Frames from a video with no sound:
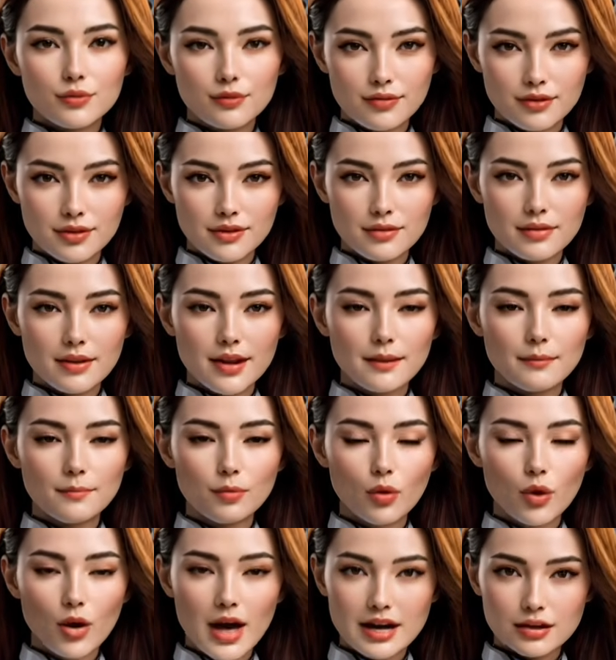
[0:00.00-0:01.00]
It stands
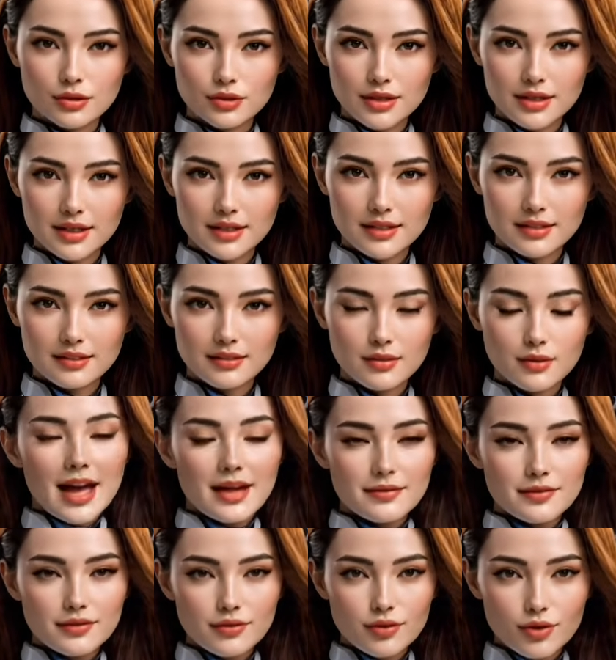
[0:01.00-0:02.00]
in front of his pawn
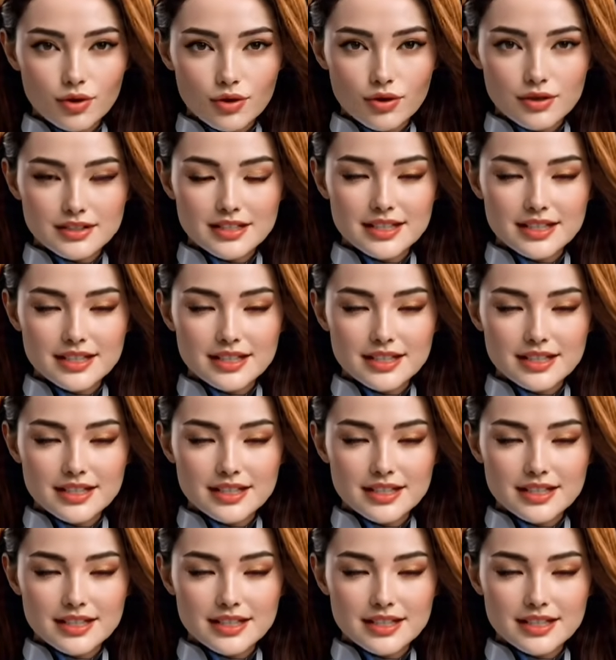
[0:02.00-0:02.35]
all the way down